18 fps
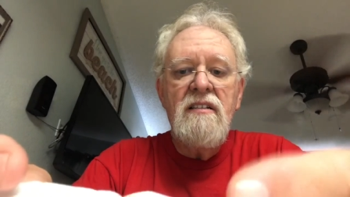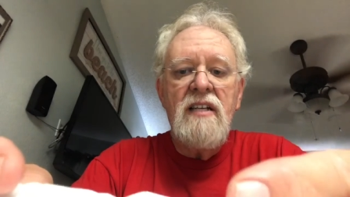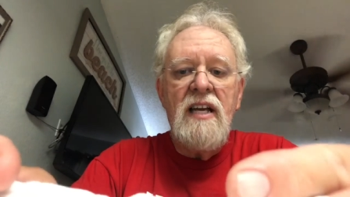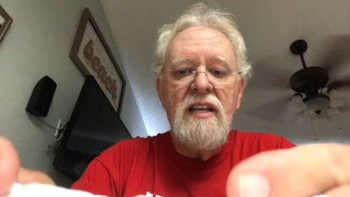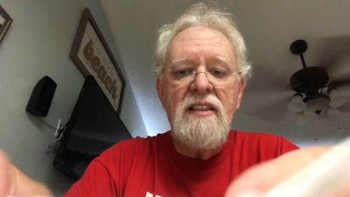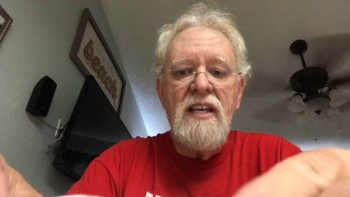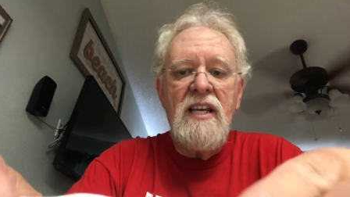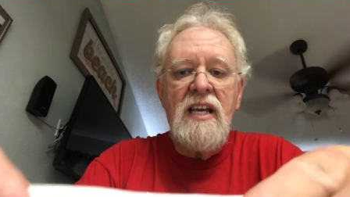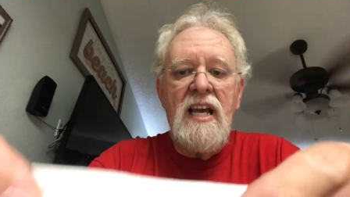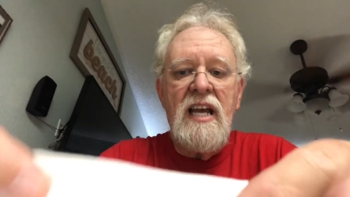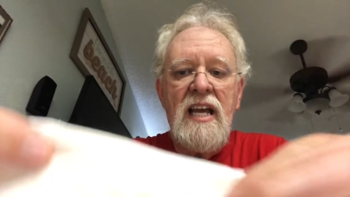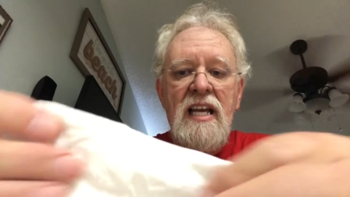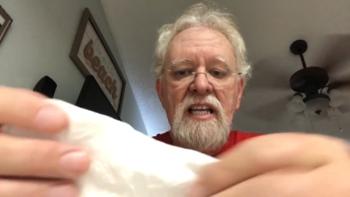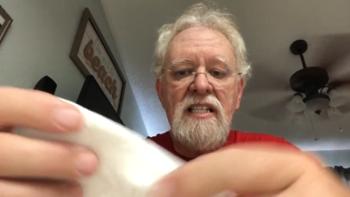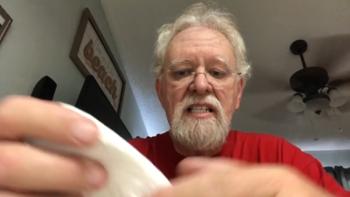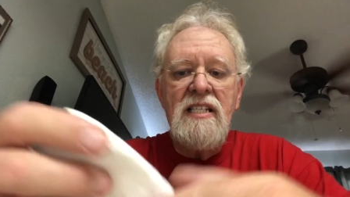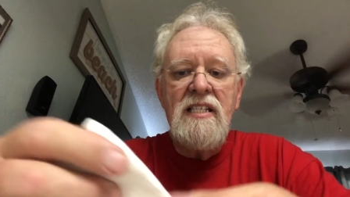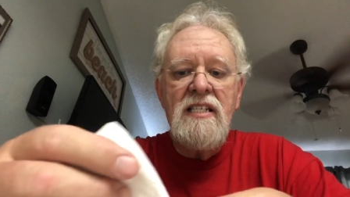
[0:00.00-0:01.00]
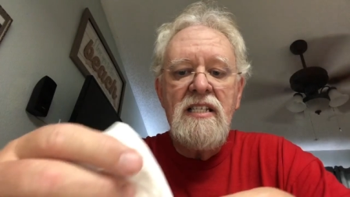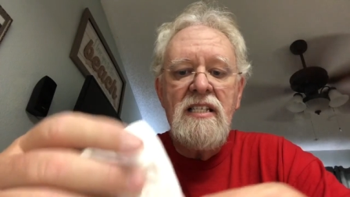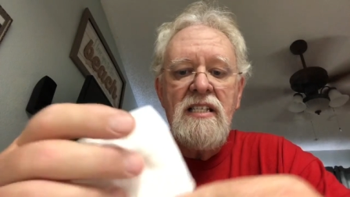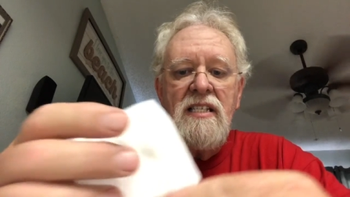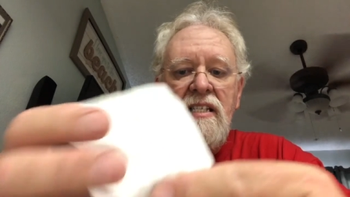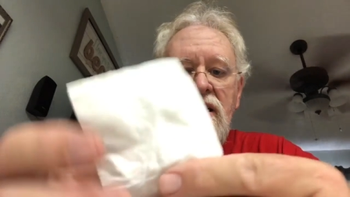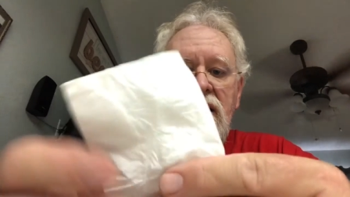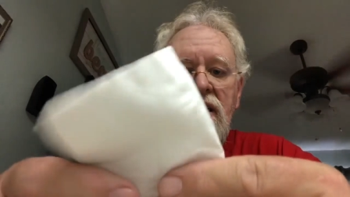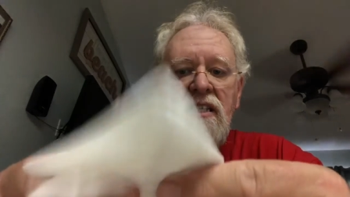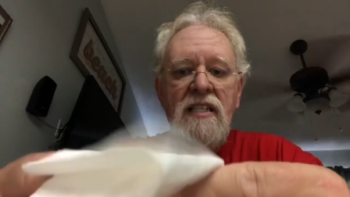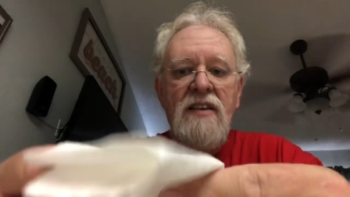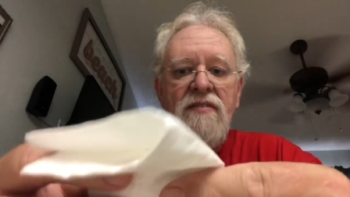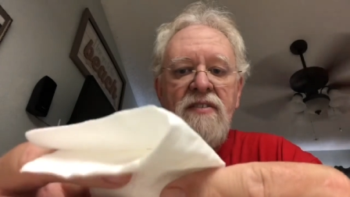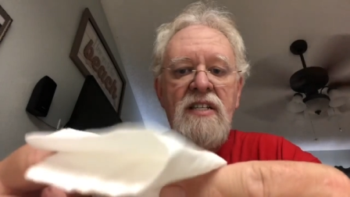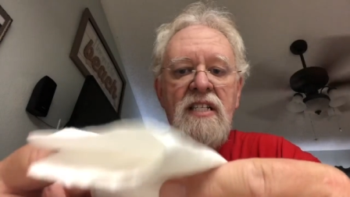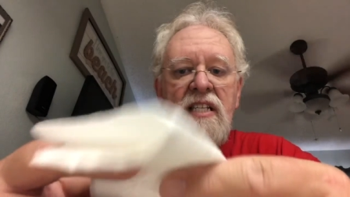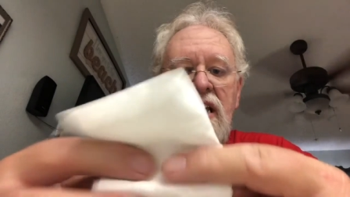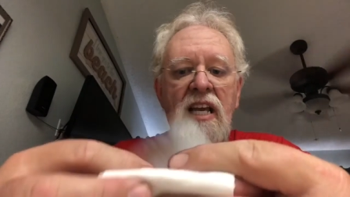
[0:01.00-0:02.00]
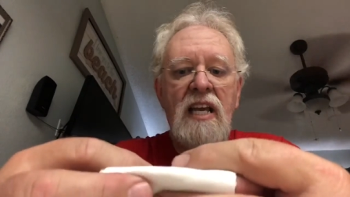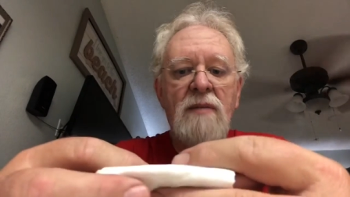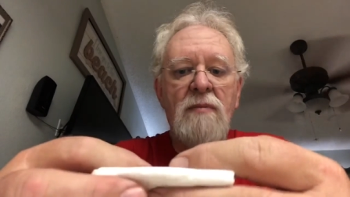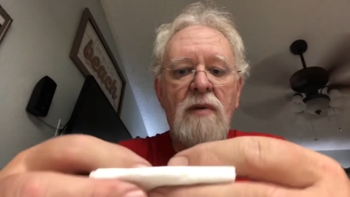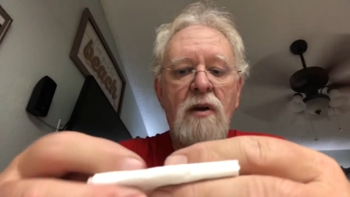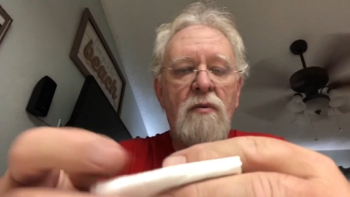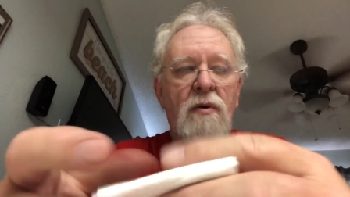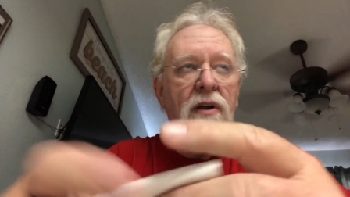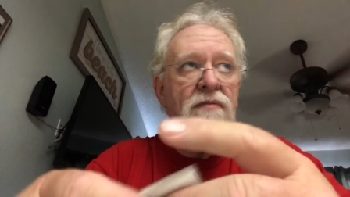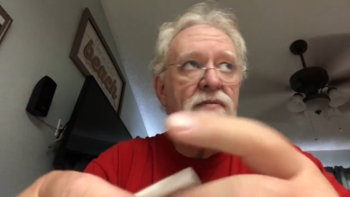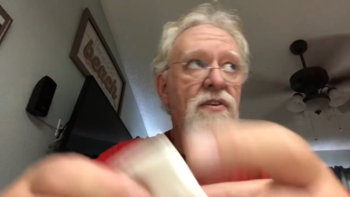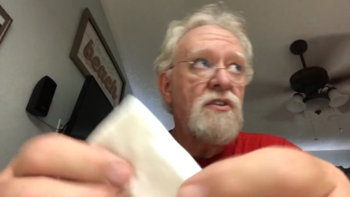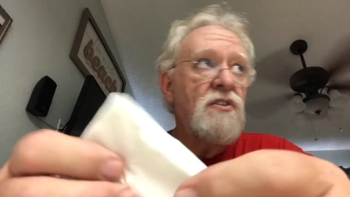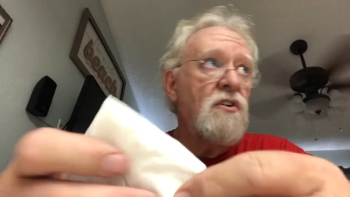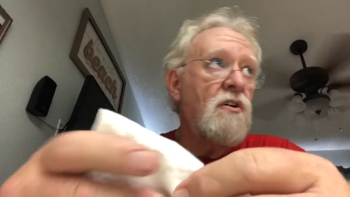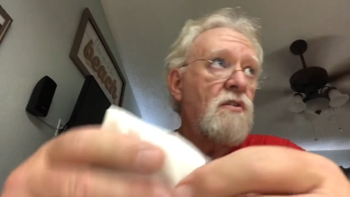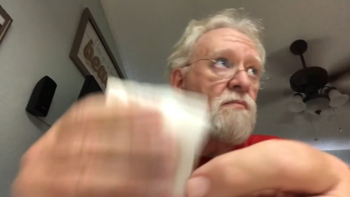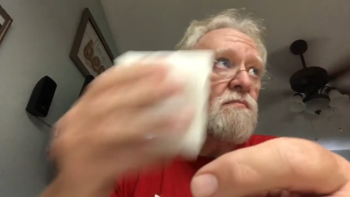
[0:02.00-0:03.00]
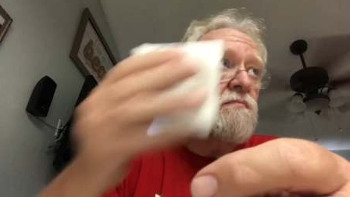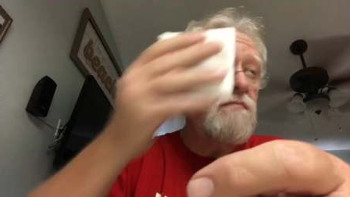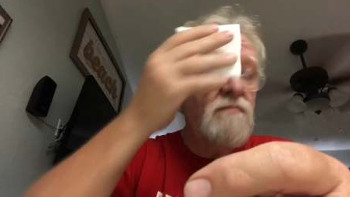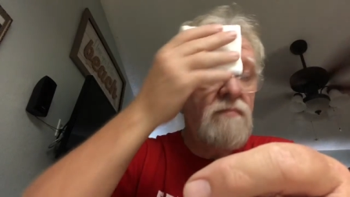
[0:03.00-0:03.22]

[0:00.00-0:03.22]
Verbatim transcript: I think I had 17. My wife is home.